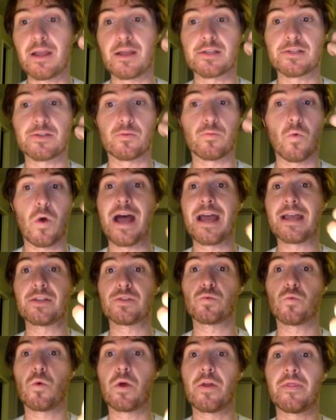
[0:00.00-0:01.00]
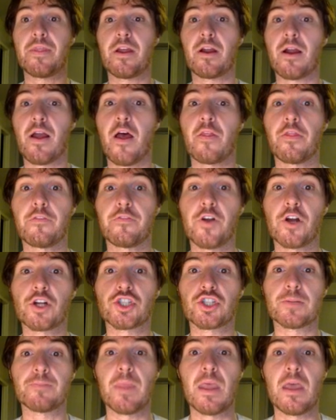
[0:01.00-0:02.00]
Because the y is 1 there on the
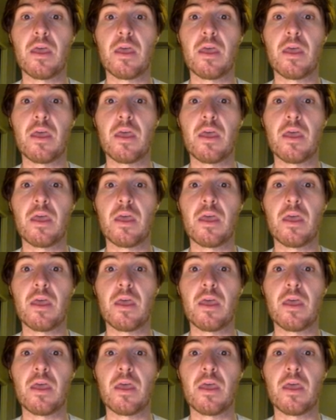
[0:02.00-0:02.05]
function.